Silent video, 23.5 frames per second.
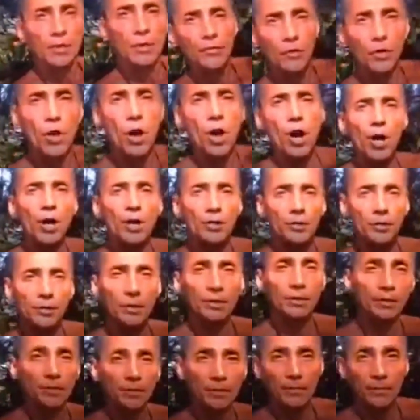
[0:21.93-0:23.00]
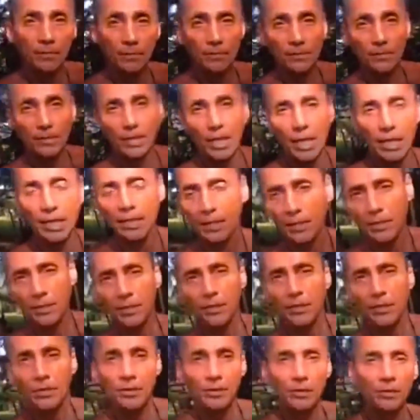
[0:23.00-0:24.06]
the heart? Okay?
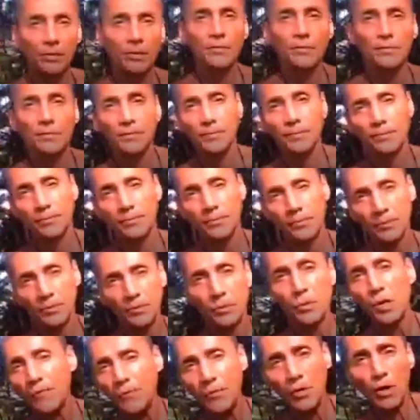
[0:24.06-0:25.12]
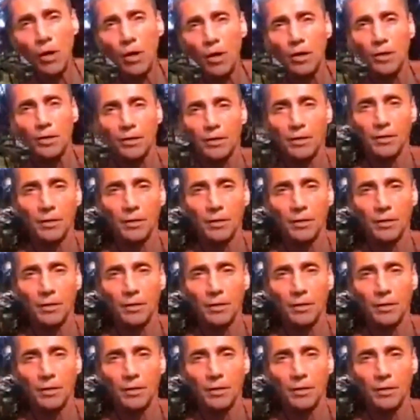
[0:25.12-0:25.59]
Do you have the heart